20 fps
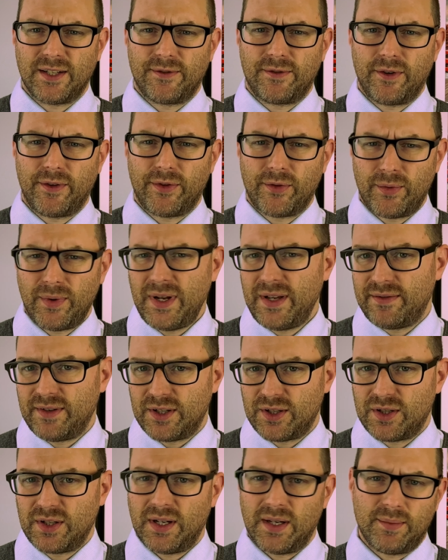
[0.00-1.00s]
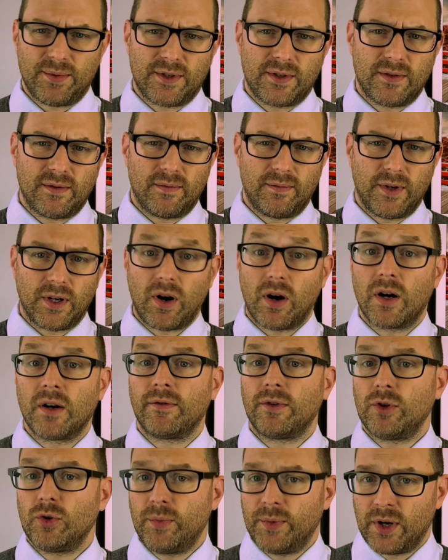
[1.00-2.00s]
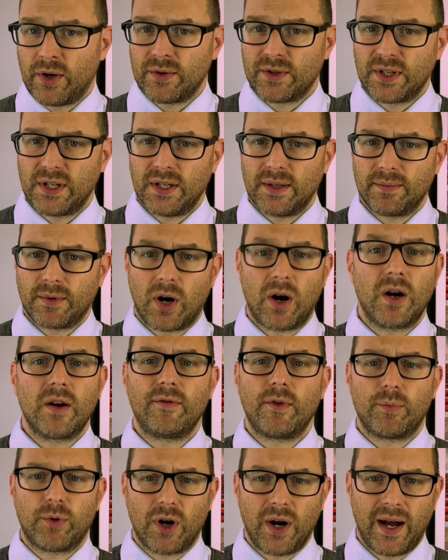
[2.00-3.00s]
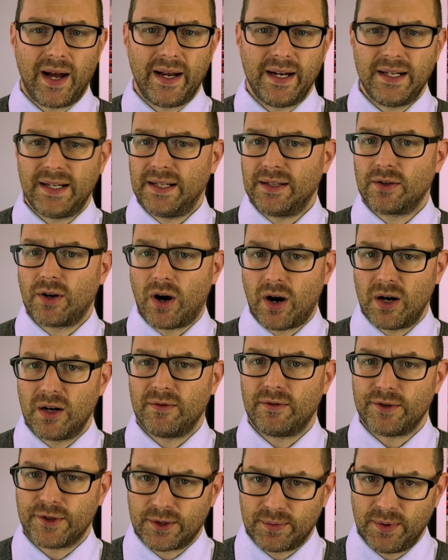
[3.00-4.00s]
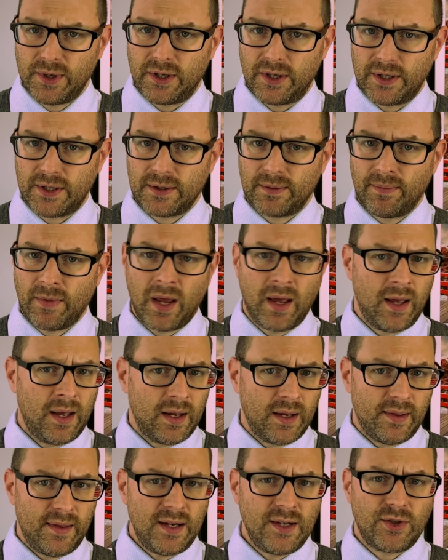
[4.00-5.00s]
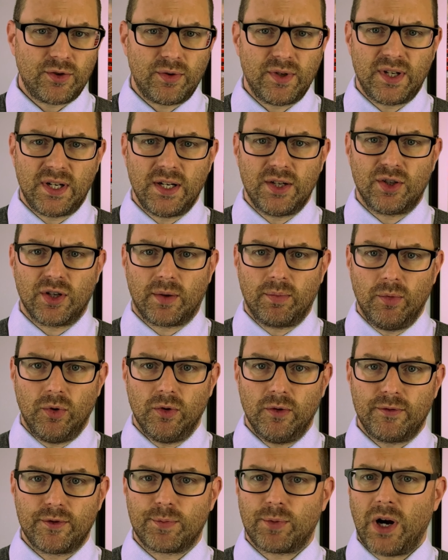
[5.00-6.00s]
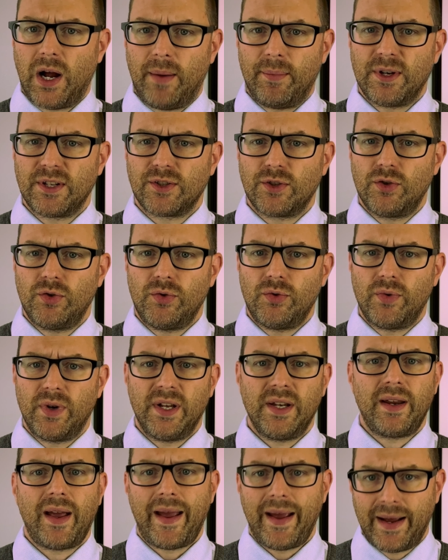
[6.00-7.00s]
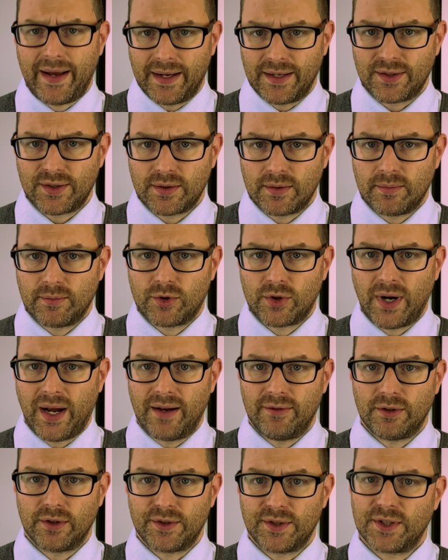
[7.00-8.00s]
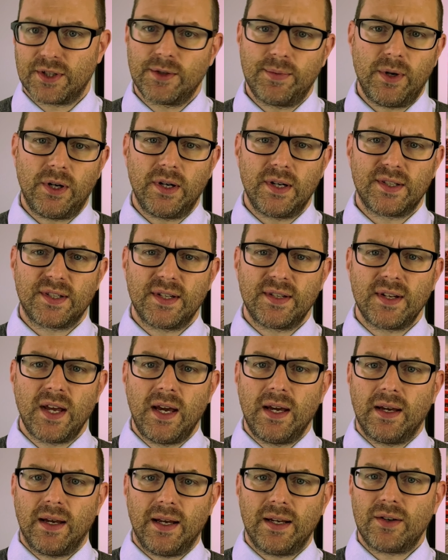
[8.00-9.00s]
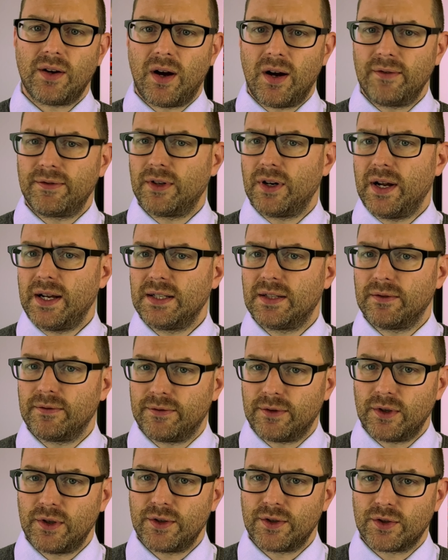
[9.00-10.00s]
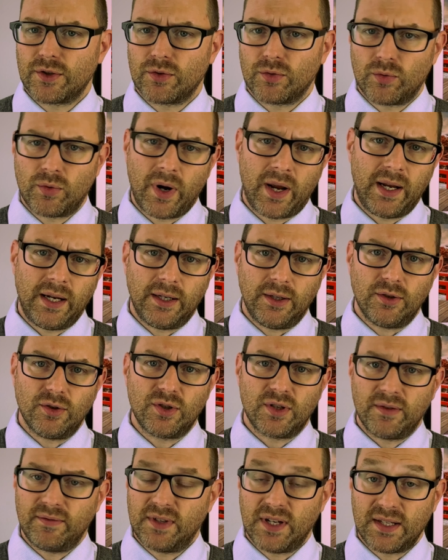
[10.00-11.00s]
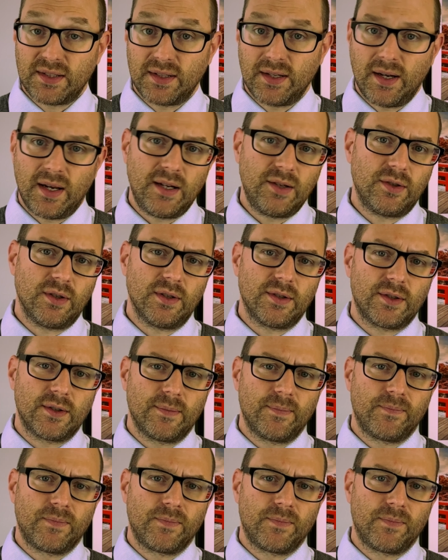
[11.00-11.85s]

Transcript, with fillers: for three of its ships, the Carnival Luminosa, Carnival Pride, and Carnival Spirit. These strategic moves promise to enhance travelers' experiences and offer a diverse range of destinations.